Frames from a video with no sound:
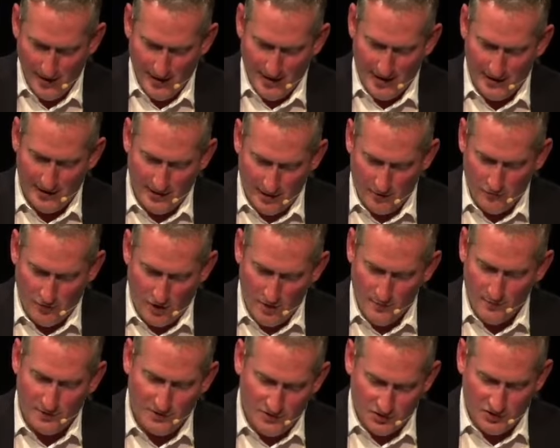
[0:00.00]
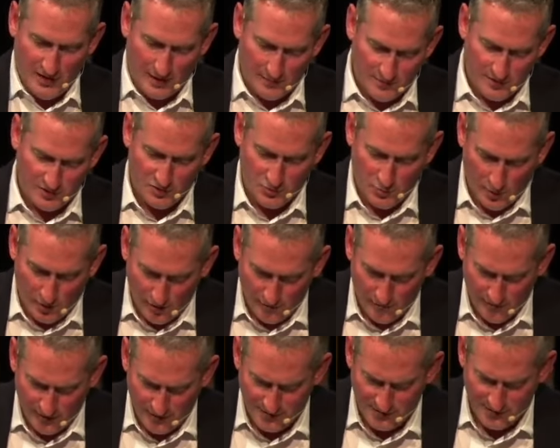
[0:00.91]
In Romans chapter
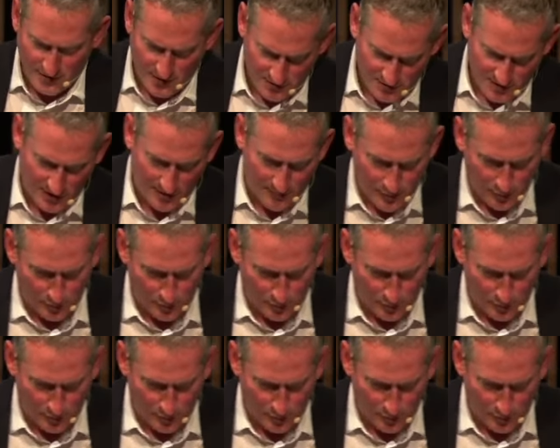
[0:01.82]
12, verse 13,